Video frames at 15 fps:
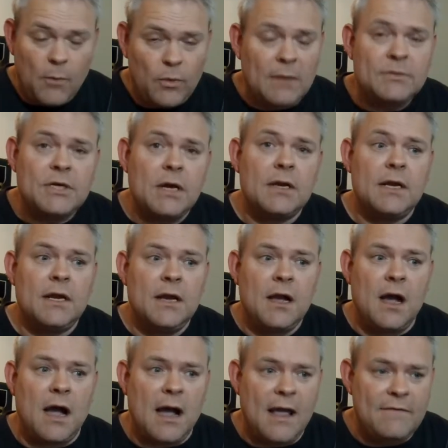when I'm
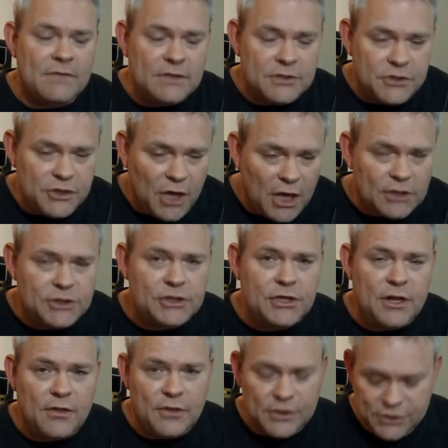talking, I haven't
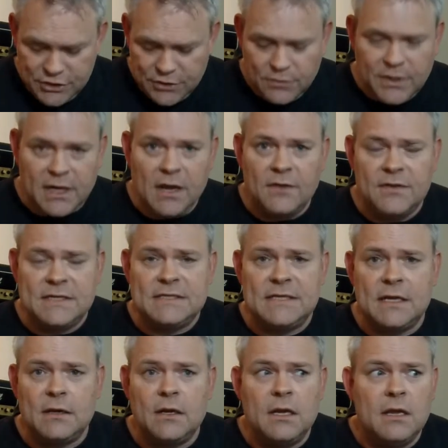touched the tuning on this
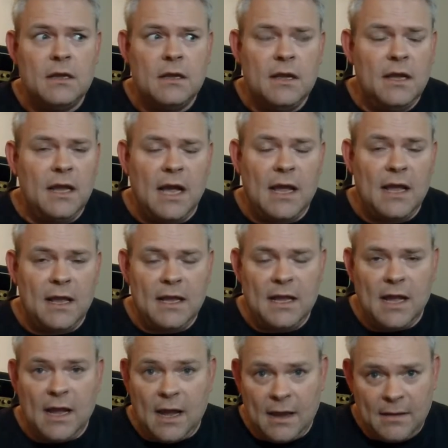thing I,
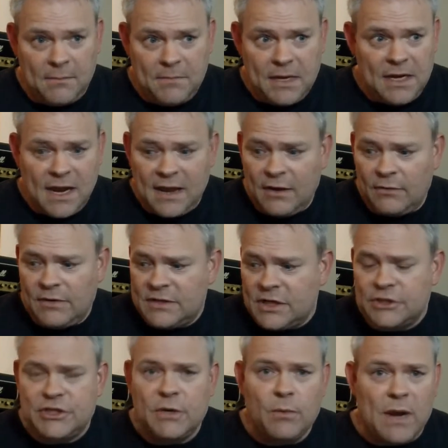I mean, I don't
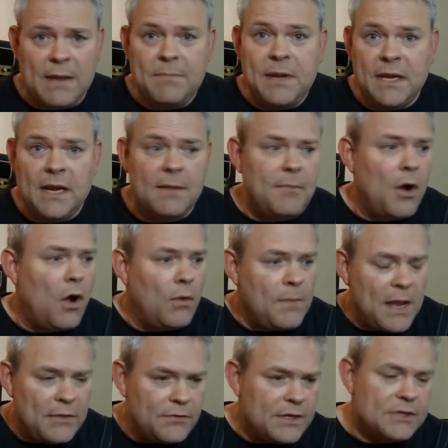touch it when I pick it up. All
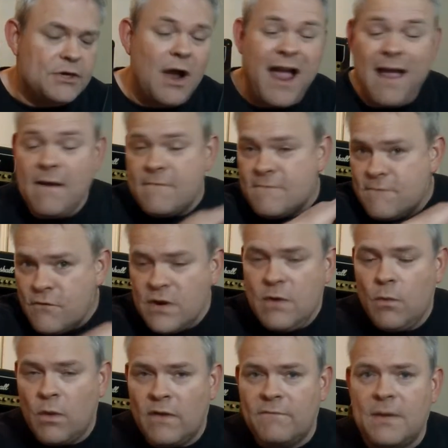my other guitar, every
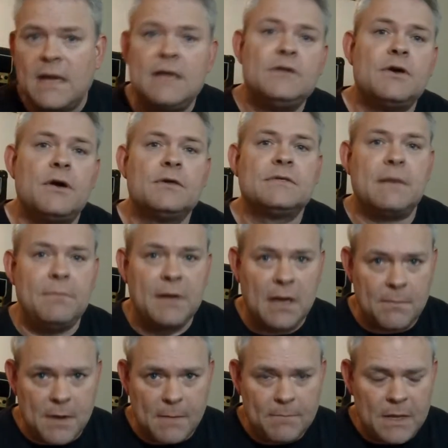one of my guitars, I pick
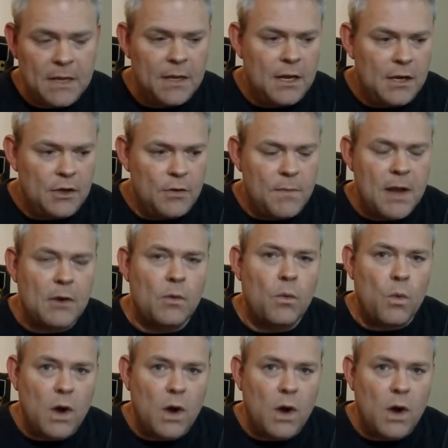them up no matter